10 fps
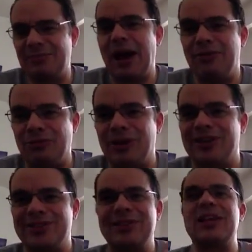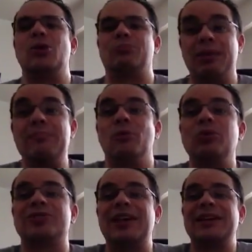MathWorks and they know they
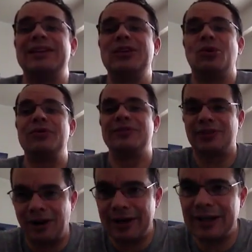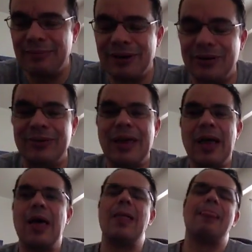most likely know what they're talking about.
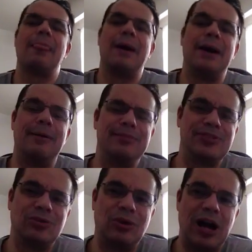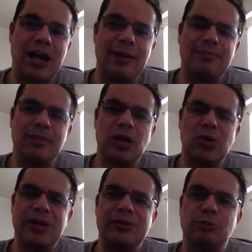Um, so I am
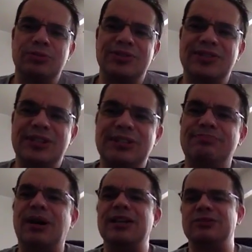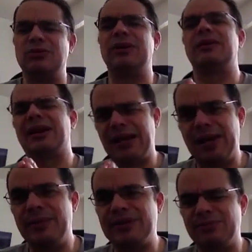going to proceed by doing
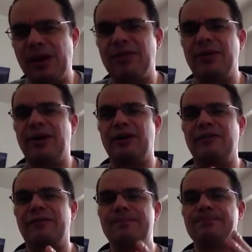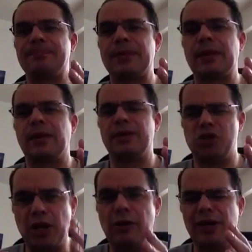again this method of
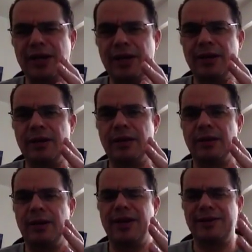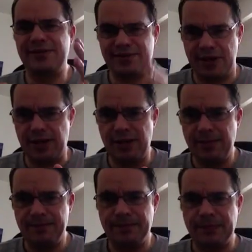generating in C,
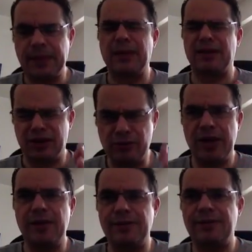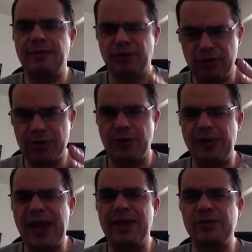create turn
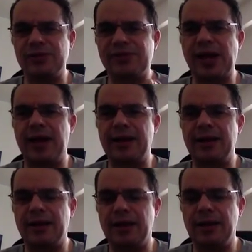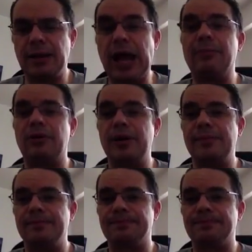that into a static uh, library,